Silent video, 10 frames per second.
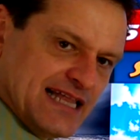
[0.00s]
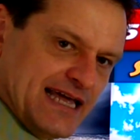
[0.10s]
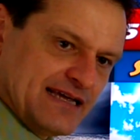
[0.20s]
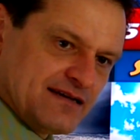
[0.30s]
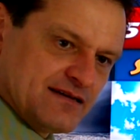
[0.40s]

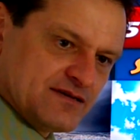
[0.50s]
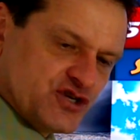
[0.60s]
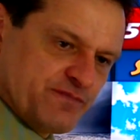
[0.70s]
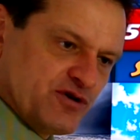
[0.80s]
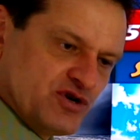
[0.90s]
like
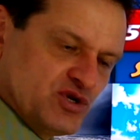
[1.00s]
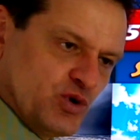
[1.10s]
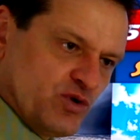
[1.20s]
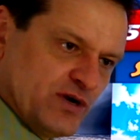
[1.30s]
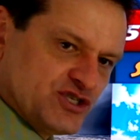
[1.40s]
Sherburne,
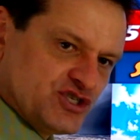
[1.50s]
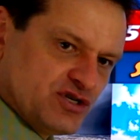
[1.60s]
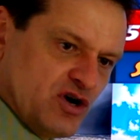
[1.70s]
Norwich,